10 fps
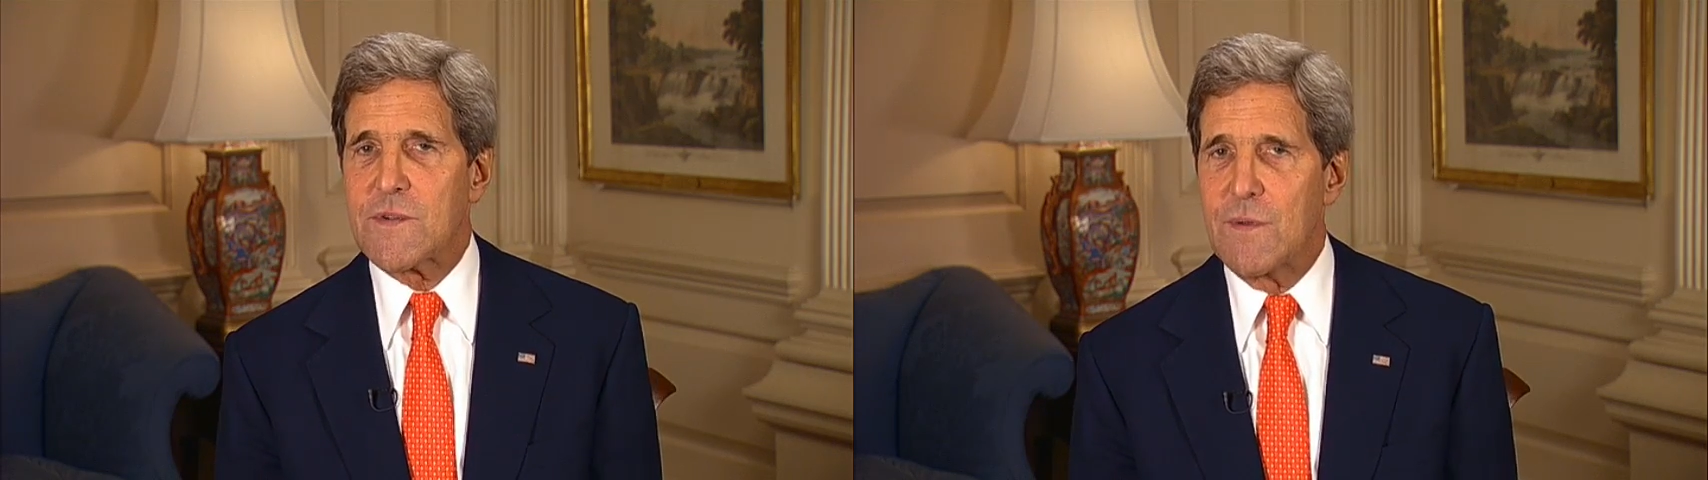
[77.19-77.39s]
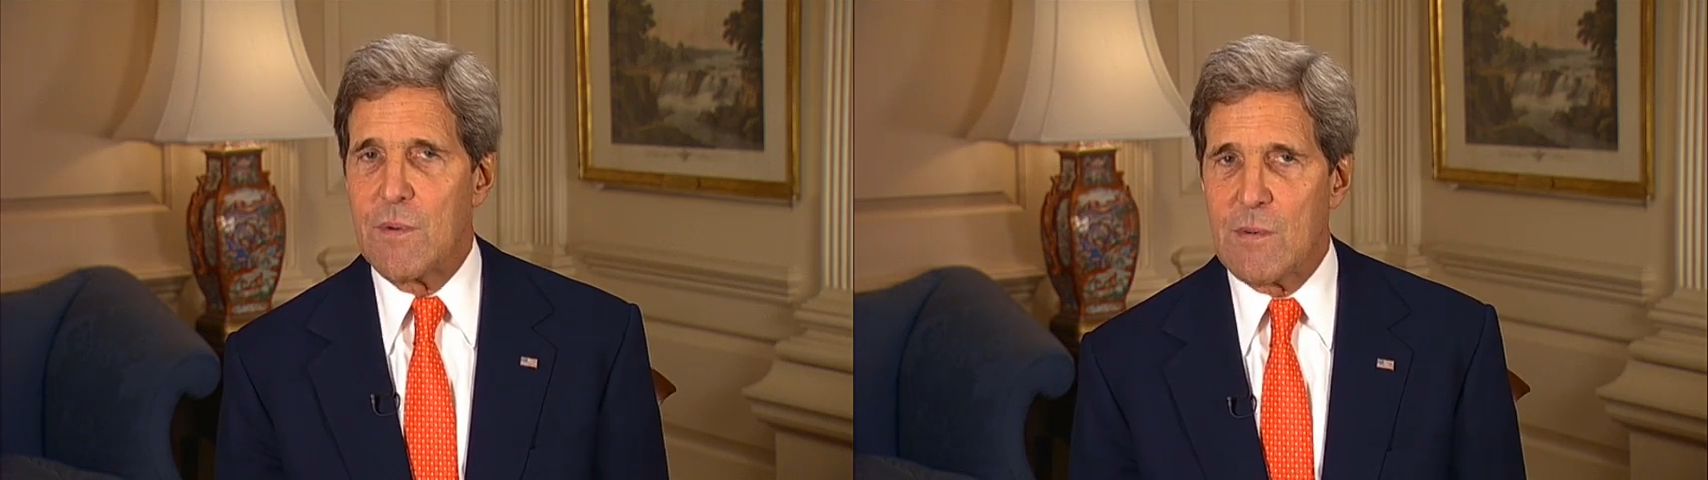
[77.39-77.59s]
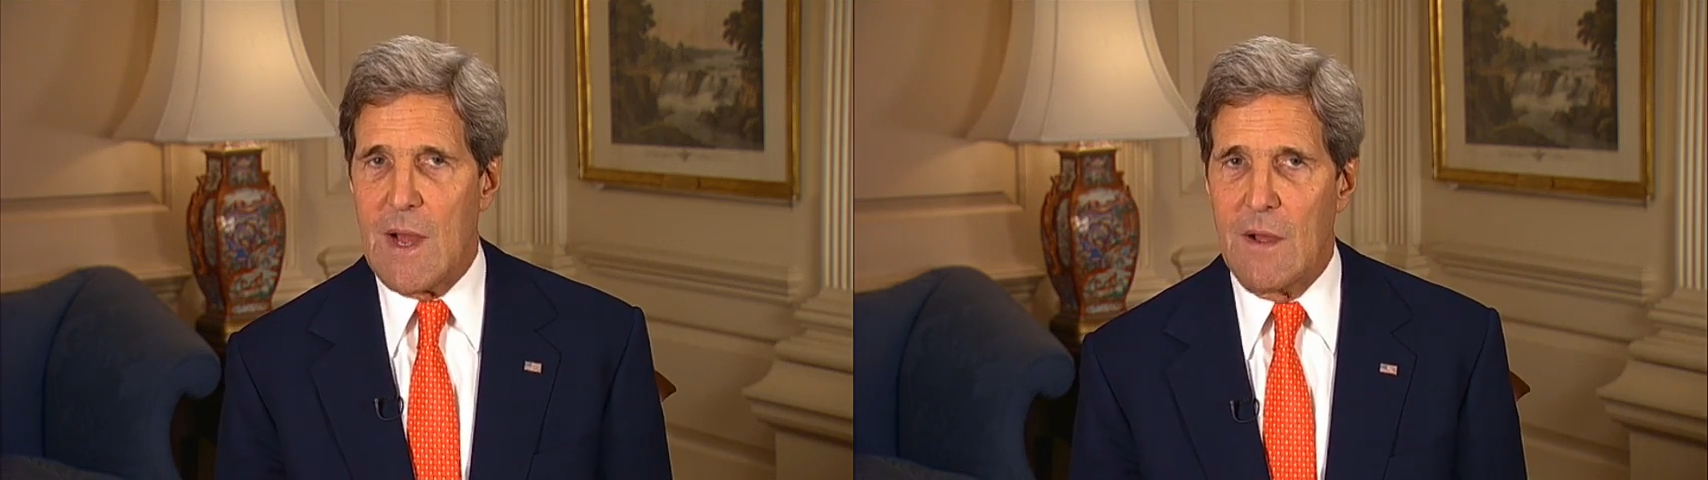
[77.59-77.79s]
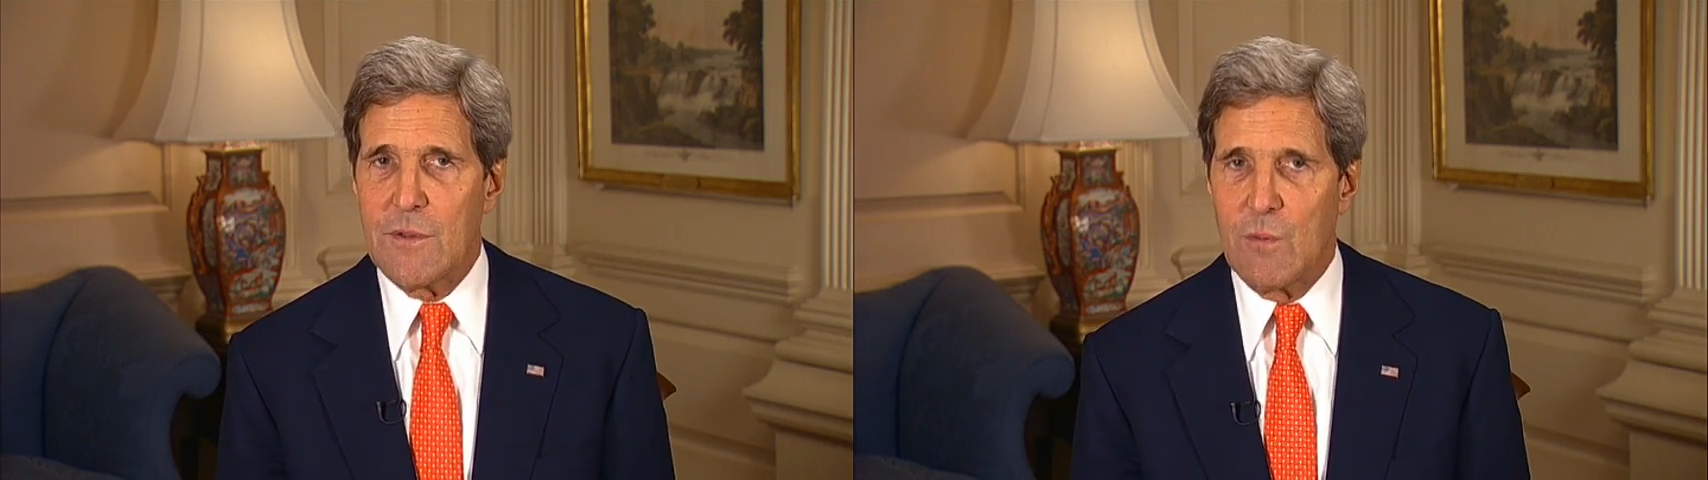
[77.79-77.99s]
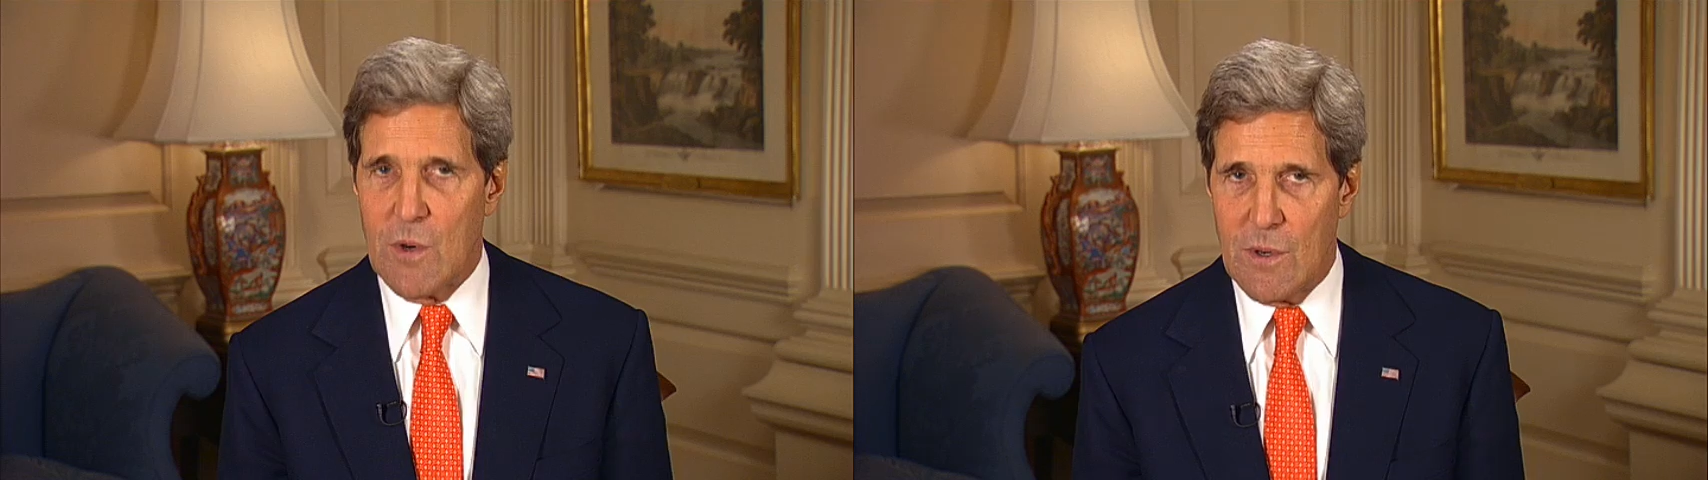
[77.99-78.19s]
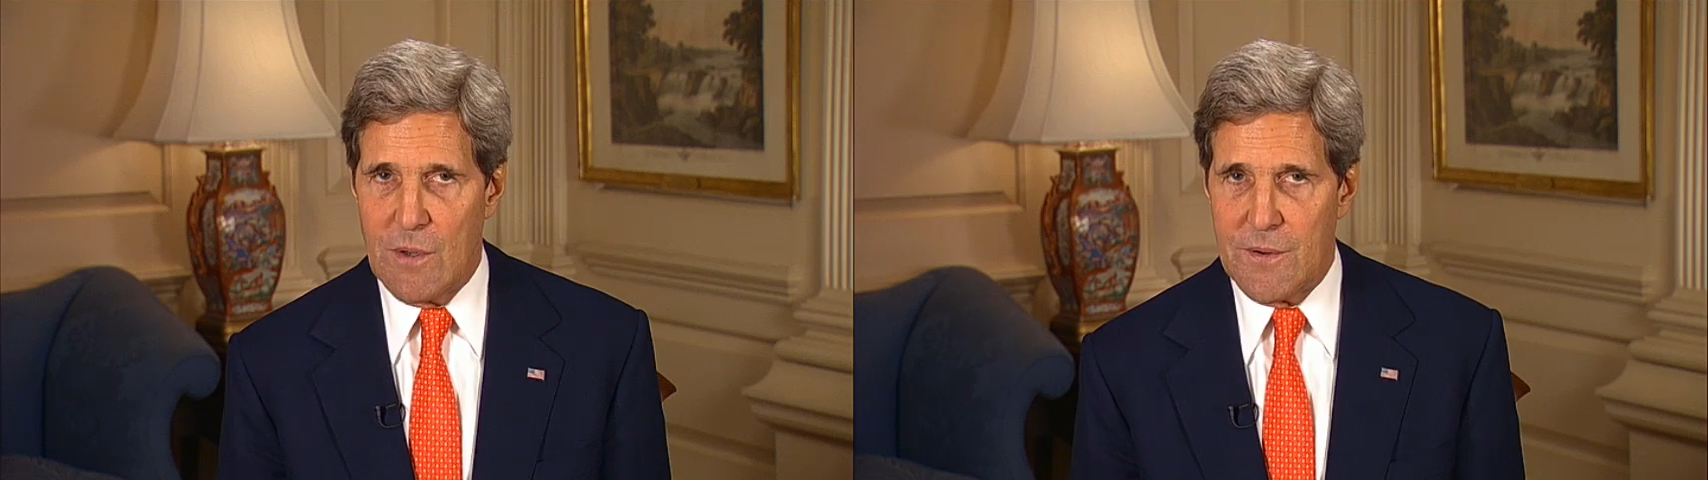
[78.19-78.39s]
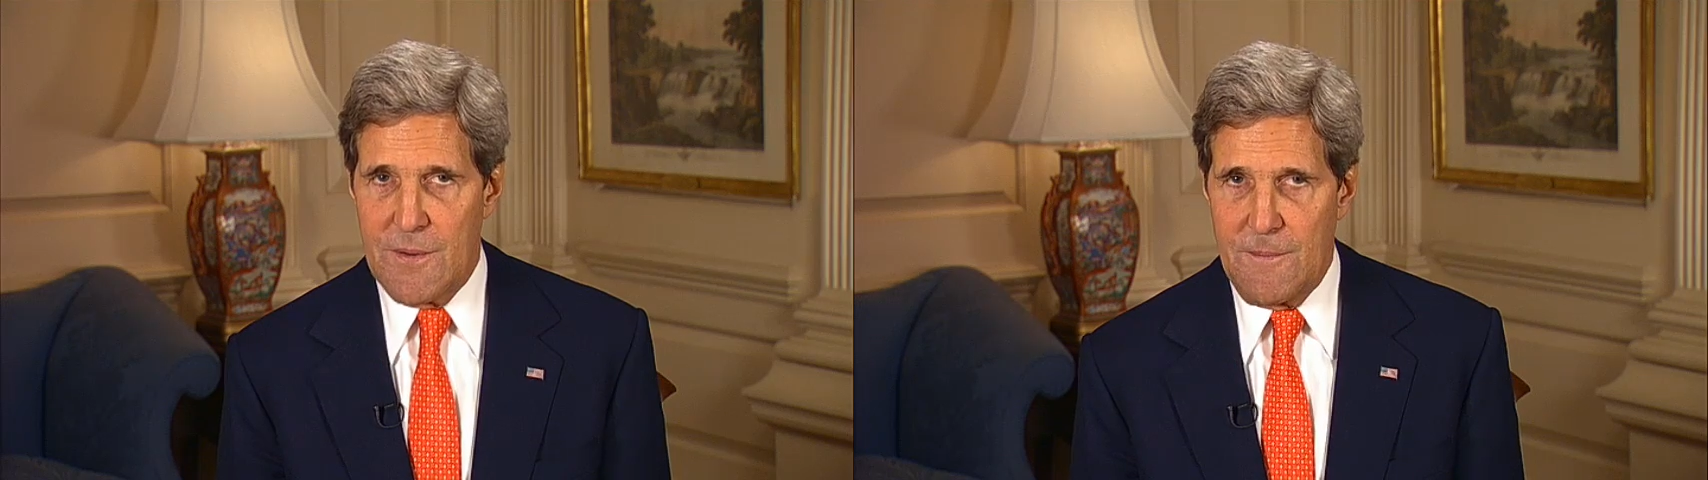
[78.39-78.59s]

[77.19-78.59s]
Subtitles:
from around the world.